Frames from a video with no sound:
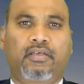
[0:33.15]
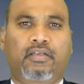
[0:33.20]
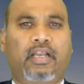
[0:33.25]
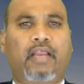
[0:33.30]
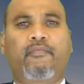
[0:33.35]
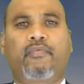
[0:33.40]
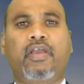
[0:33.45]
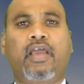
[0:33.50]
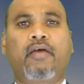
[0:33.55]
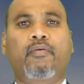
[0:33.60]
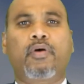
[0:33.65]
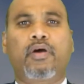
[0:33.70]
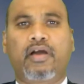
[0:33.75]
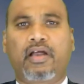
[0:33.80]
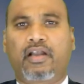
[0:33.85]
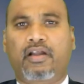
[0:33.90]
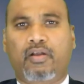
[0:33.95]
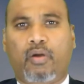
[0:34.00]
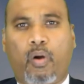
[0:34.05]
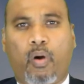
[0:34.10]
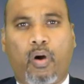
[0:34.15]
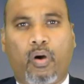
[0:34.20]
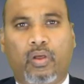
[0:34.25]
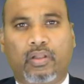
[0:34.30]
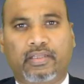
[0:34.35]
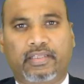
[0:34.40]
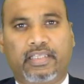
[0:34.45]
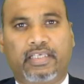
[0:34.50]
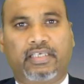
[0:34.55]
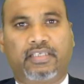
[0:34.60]
Right, we have heard
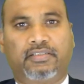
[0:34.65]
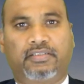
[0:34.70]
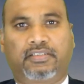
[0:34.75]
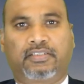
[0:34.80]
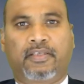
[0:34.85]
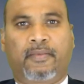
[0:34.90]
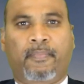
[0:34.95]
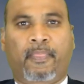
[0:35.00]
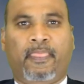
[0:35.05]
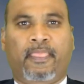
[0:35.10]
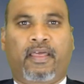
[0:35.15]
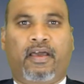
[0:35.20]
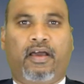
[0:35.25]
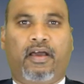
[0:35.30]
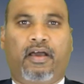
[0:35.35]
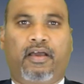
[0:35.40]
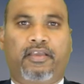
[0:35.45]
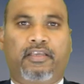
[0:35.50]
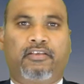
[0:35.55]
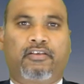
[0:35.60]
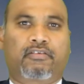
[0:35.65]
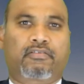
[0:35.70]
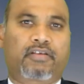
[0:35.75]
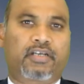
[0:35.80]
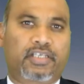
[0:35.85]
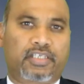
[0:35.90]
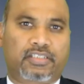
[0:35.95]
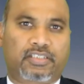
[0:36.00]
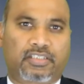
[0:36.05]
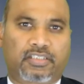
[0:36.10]
all these,
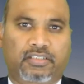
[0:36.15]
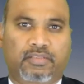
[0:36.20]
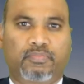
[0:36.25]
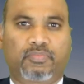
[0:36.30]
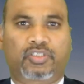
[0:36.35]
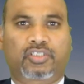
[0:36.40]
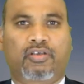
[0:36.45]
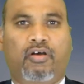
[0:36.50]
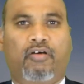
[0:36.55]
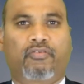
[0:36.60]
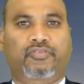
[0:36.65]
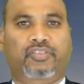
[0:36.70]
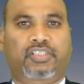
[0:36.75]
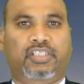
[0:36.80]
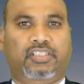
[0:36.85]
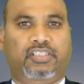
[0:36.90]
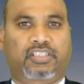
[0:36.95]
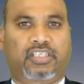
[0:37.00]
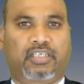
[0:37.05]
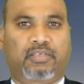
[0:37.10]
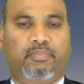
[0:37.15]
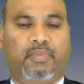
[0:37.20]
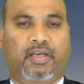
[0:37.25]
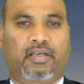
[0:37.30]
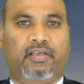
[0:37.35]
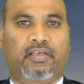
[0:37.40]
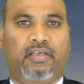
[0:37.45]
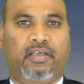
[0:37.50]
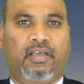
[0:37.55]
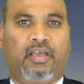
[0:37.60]
criticisms of Six Sigma.